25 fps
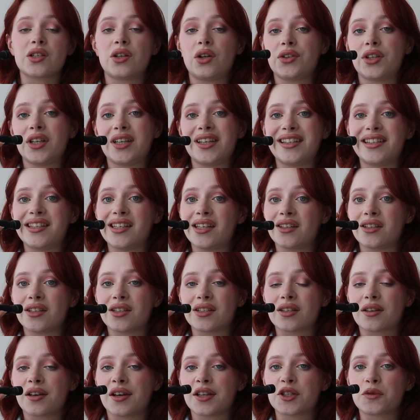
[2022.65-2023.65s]
a lot that I didn't
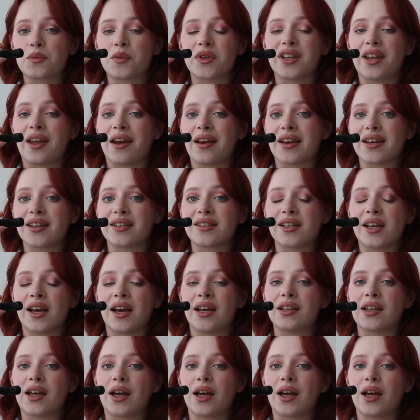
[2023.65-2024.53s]
discuss, but like I said,